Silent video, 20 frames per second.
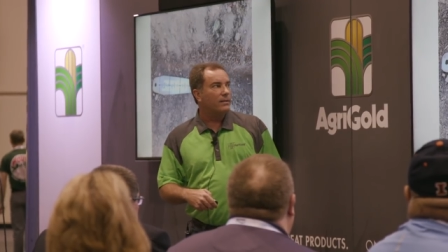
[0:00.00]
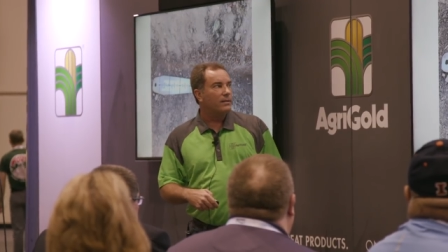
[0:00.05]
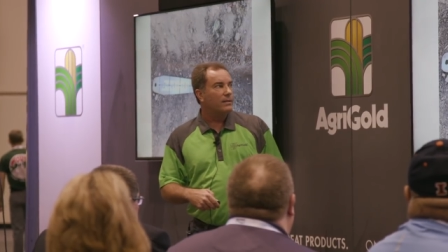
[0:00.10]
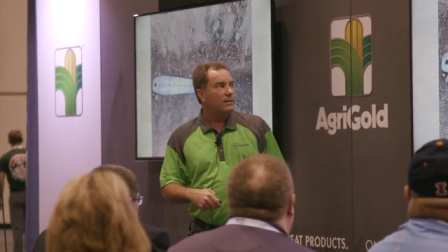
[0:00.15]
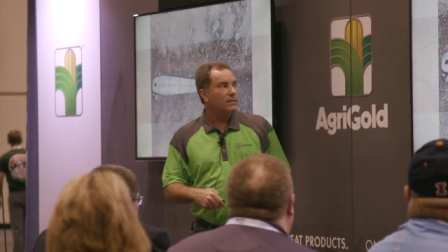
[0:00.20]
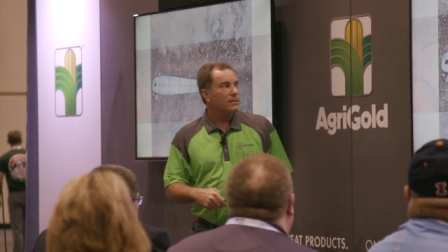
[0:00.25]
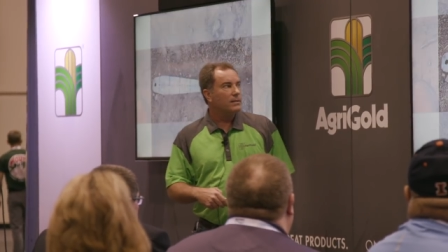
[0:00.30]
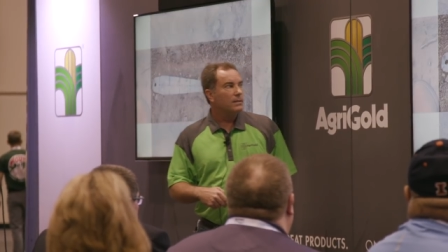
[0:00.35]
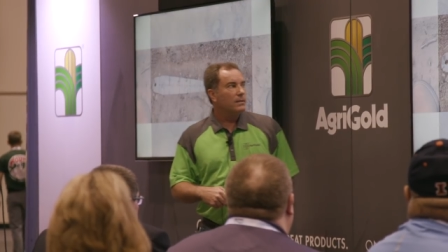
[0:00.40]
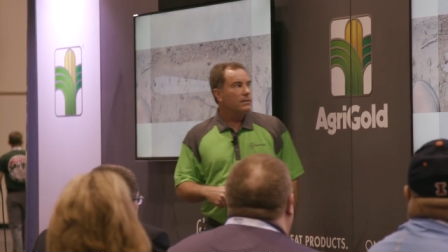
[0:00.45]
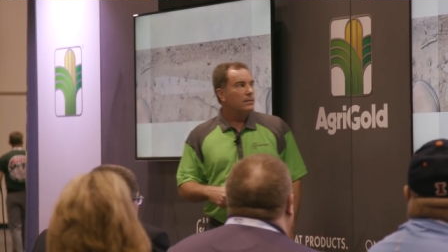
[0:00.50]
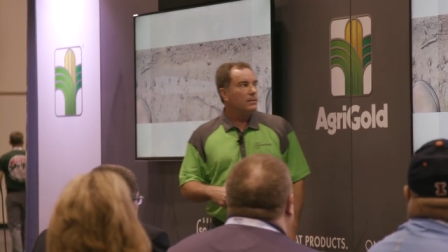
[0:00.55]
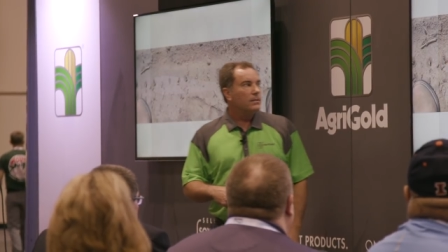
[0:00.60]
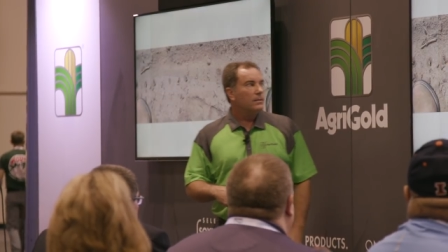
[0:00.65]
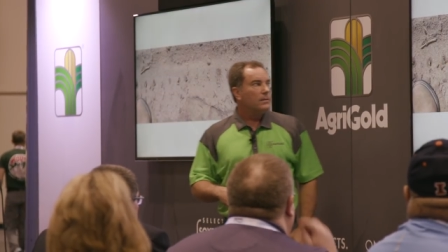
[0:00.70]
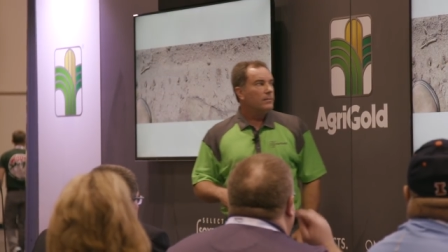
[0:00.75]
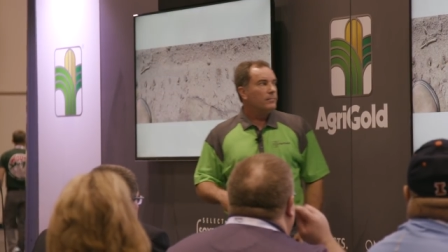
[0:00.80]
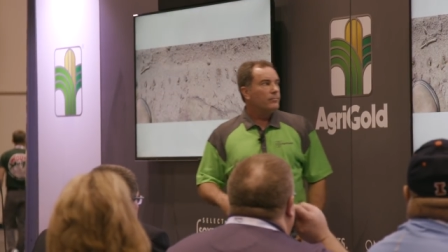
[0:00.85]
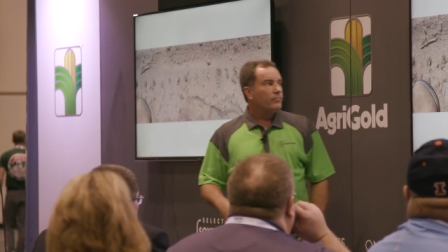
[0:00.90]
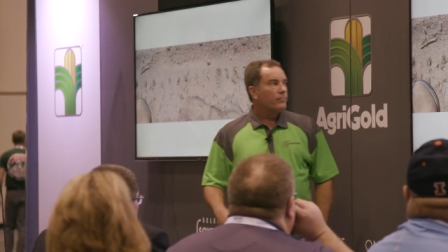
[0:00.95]

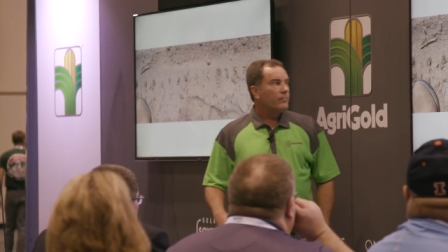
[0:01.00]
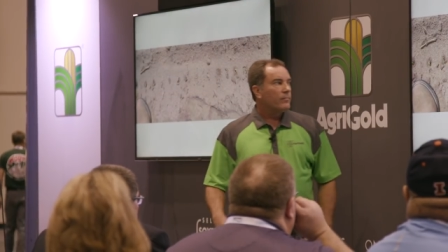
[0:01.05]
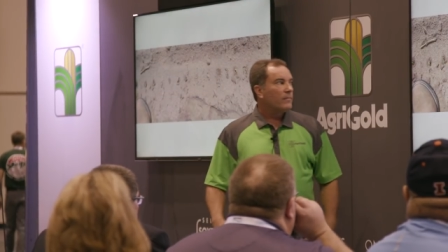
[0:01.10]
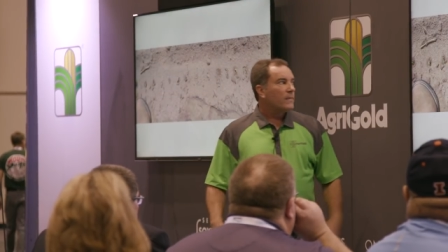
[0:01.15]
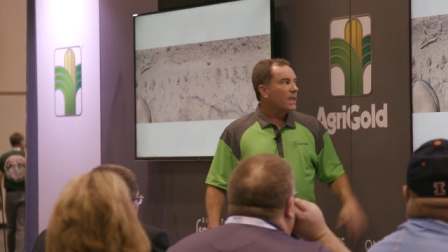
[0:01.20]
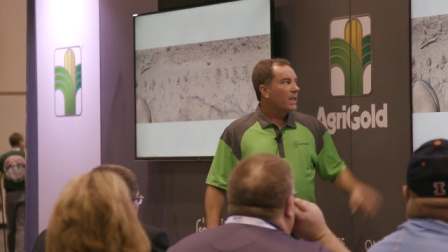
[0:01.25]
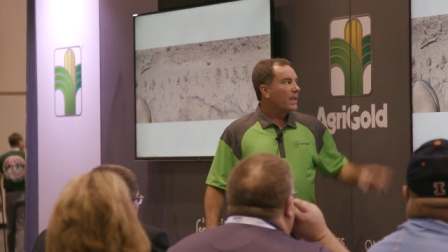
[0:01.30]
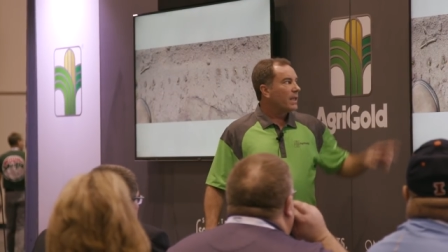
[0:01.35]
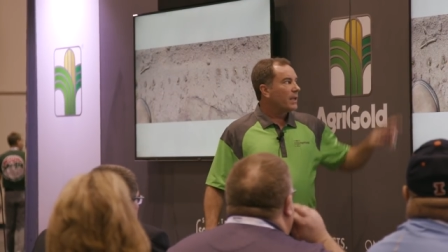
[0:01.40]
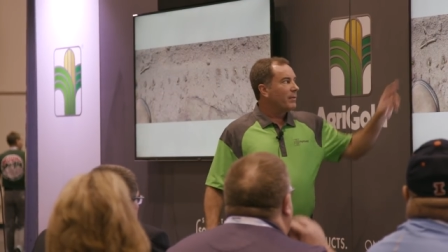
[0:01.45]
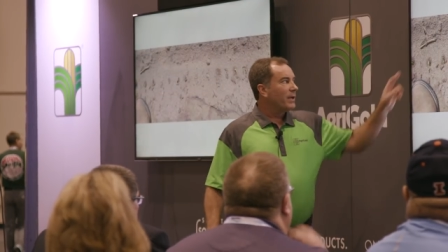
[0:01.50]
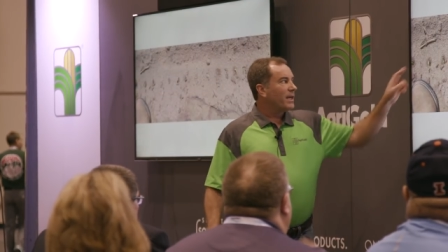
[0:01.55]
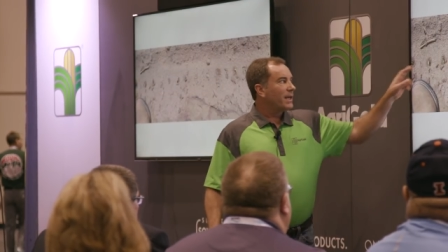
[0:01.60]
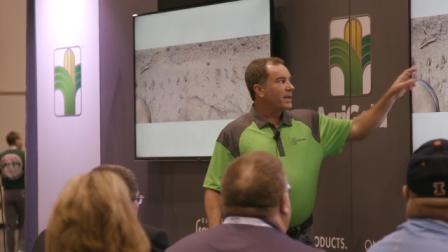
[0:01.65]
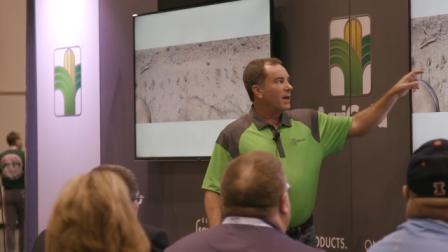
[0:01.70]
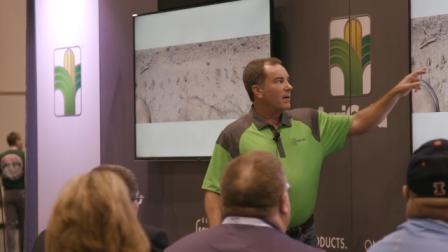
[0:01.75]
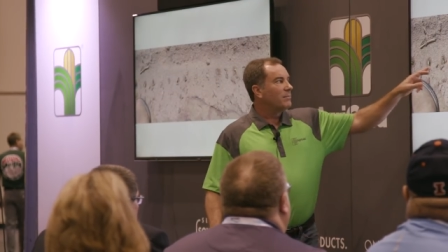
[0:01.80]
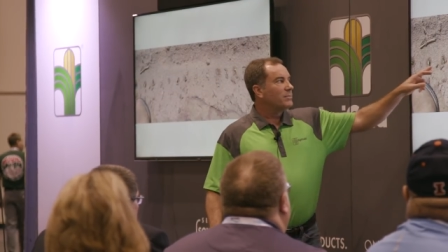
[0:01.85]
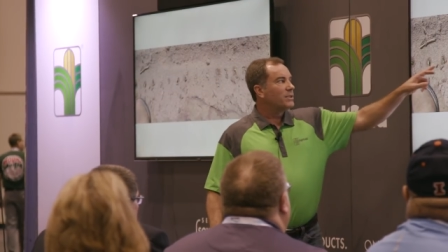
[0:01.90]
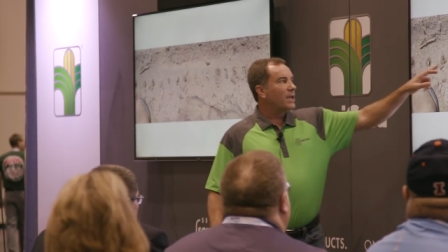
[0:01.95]
I think when it
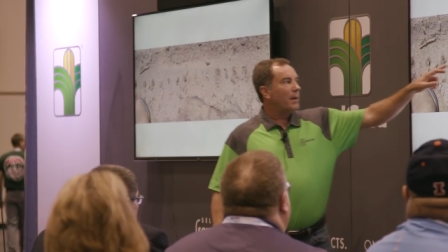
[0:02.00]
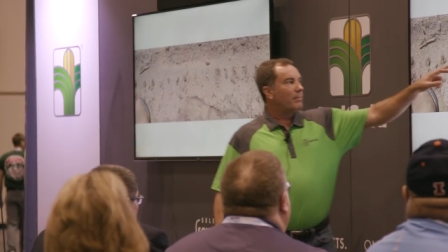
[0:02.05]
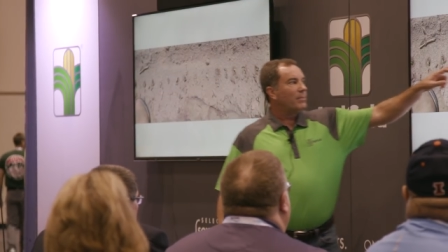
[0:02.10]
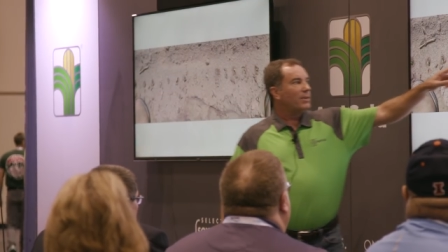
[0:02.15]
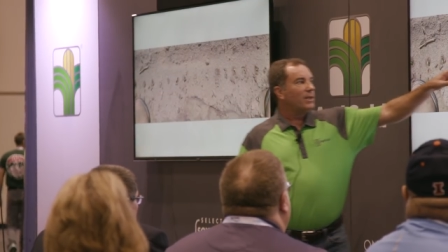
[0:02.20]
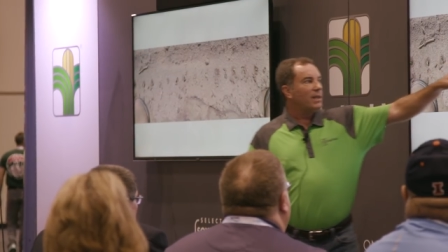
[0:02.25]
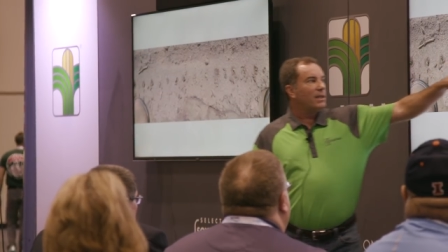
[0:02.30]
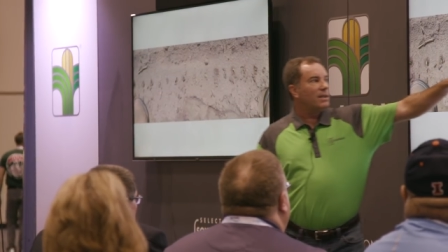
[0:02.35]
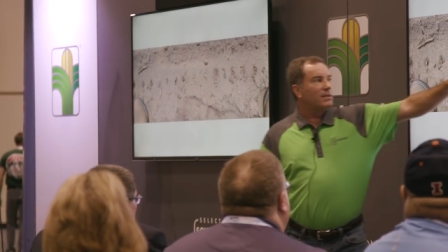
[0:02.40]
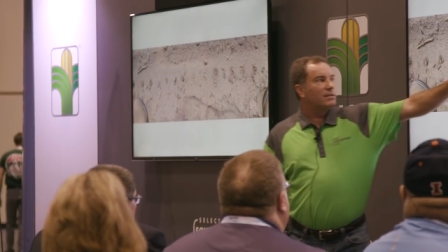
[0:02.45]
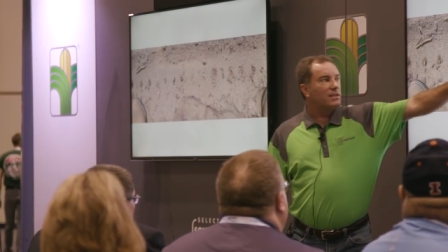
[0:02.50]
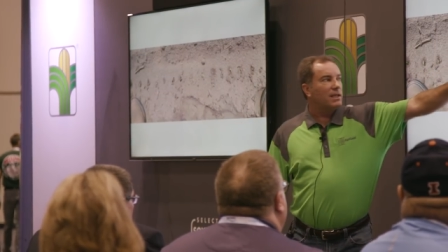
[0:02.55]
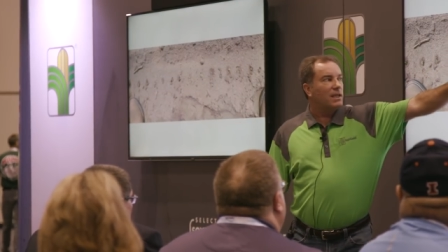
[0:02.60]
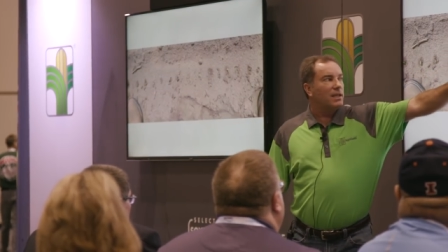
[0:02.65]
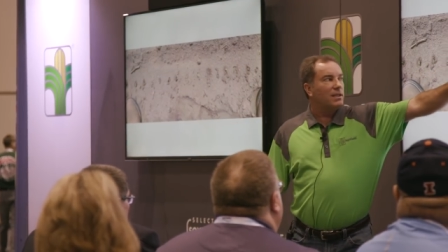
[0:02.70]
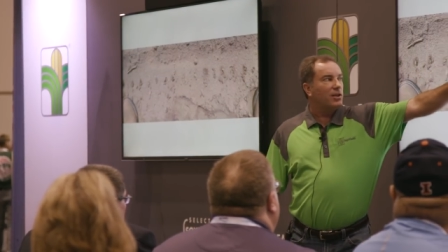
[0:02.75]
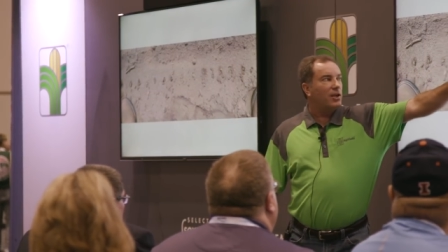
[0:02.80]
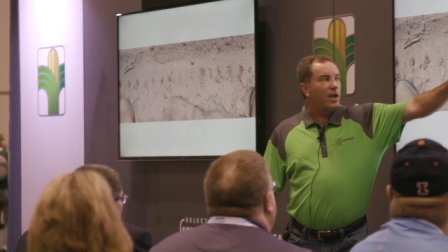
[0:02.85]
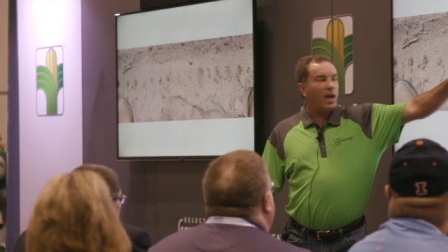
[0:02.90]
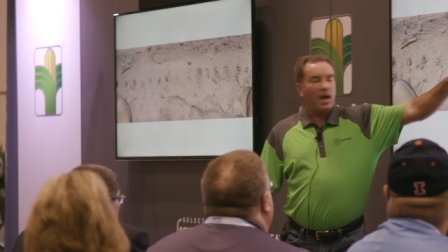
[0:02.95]
comes up, you need to
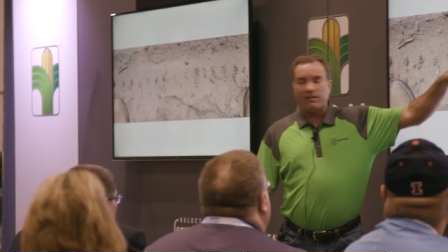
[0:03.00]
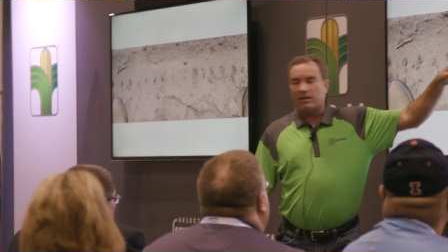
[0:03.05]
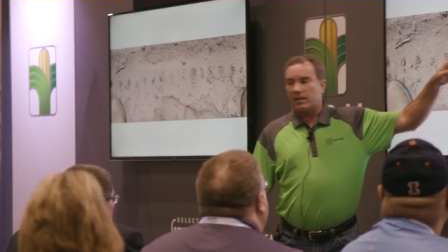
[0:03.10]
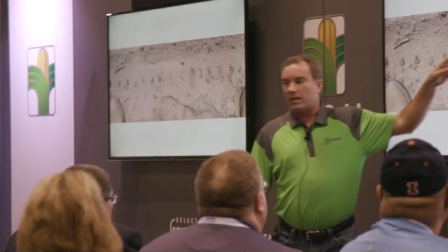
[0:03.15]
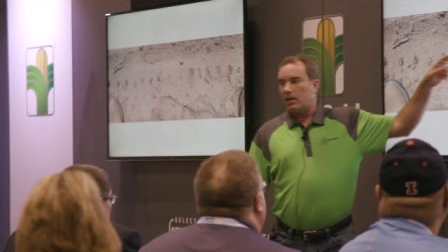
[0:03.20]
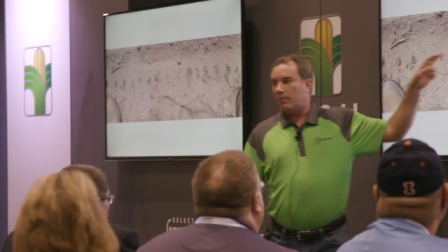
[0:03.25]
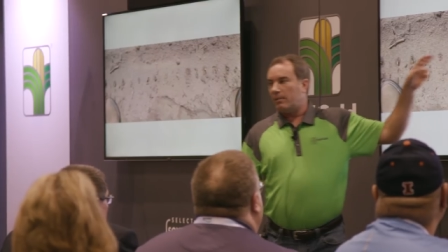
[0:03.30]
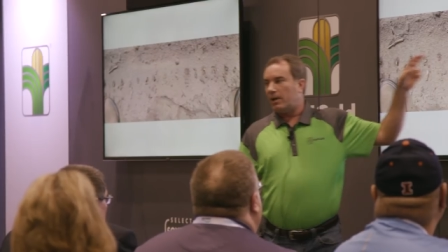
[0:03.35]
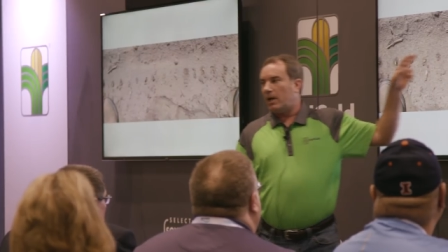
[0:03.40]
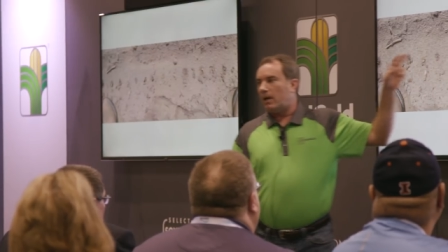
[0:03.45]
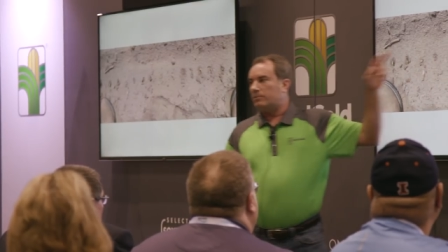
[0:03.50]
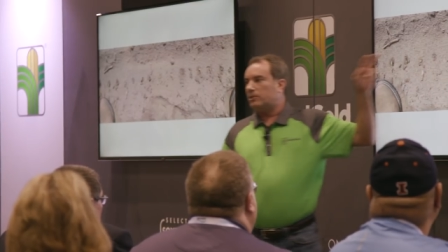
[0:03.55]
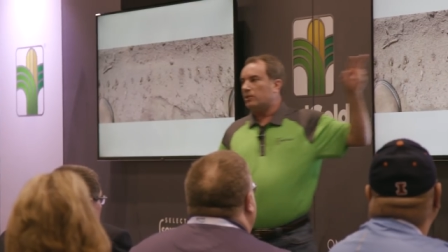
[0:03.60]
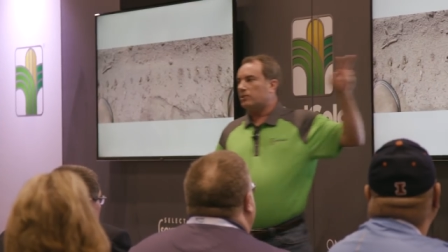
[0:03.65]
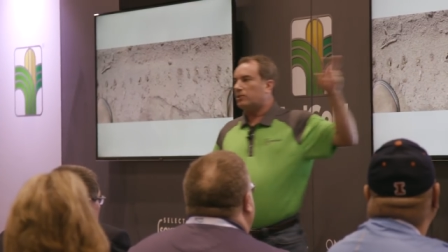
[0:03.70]
see, do you have it coming up?